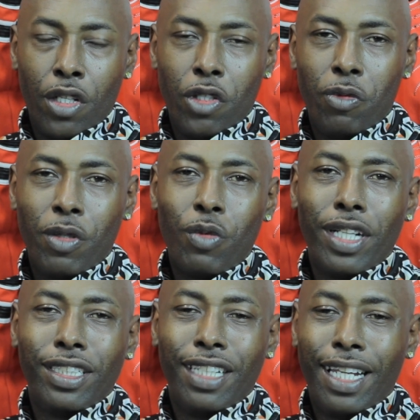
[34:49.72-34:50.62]
You've been
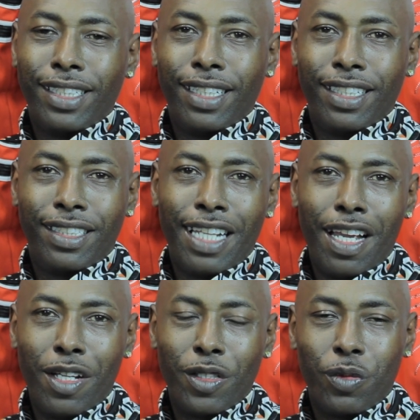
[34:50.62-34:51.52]
watching Access
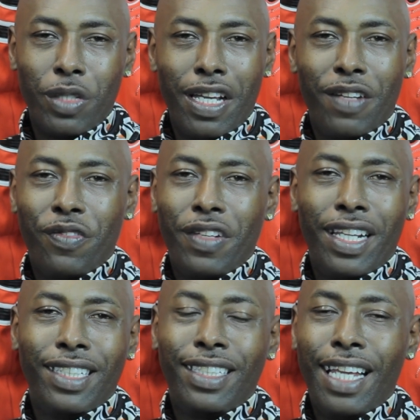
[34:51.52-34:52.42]
Styles. We had a
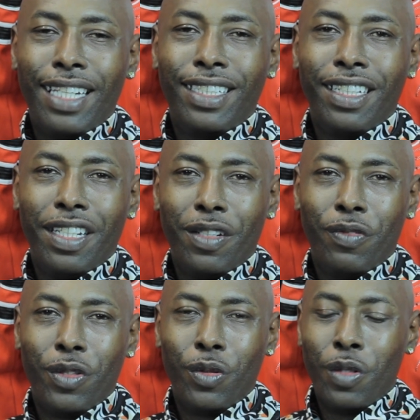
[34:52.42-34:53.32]
fantastic
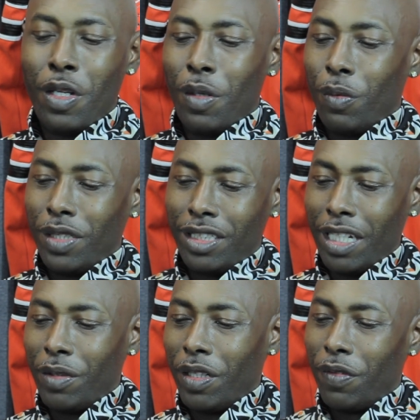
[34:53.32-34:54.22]
interview with
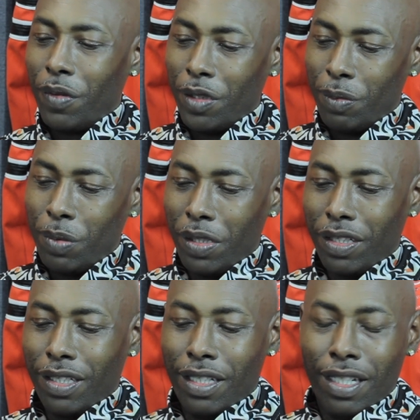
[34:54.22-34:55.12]
Cedric for his book,
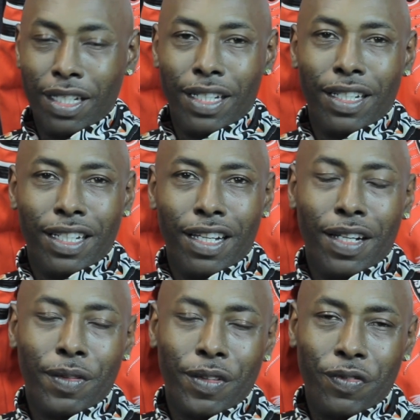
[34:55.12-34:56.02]

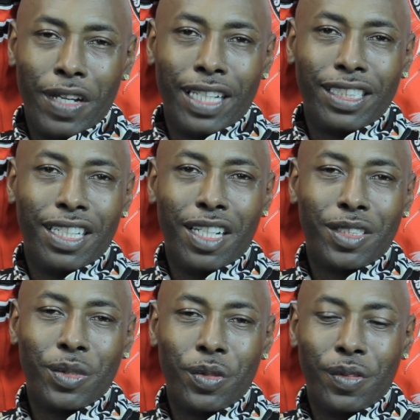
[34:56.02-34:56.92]
The Fashion
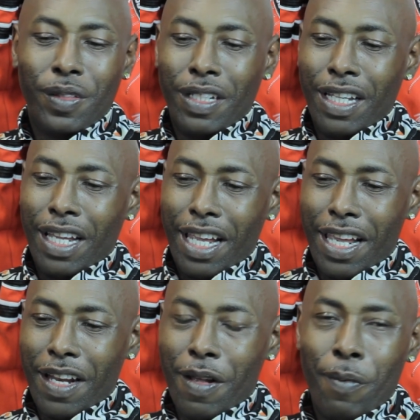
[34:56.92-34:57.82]
Hustle.
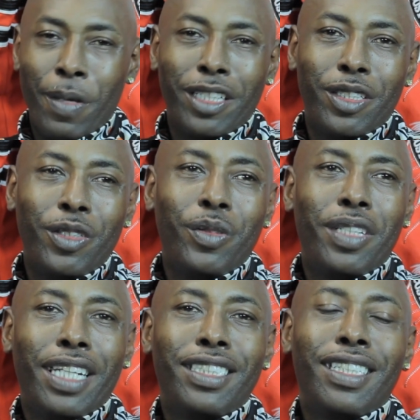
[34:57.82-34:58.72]
And make sure you
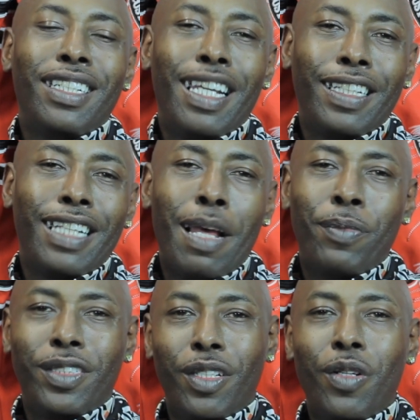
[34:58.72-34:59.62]
catch the next
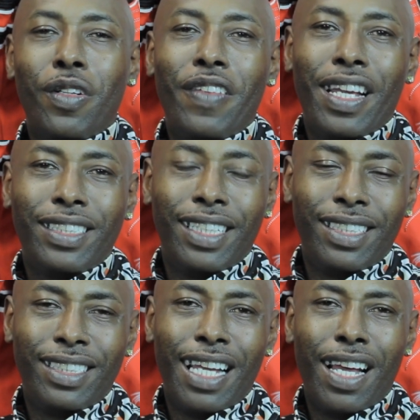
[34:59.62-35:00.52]
episode of Access
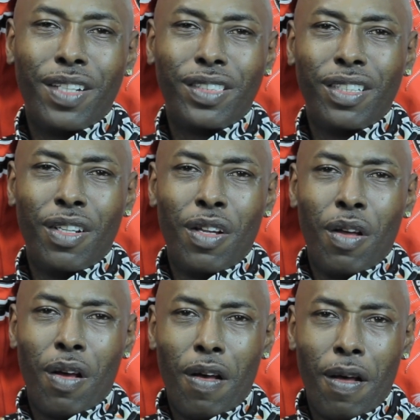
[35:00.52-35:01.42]
Styles
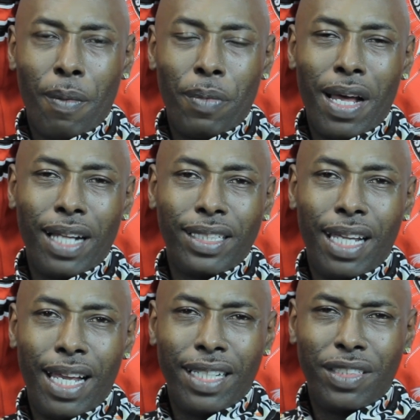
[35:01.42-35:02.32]

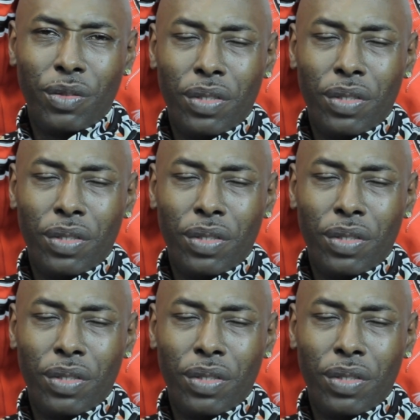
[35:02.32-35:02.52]
podcast.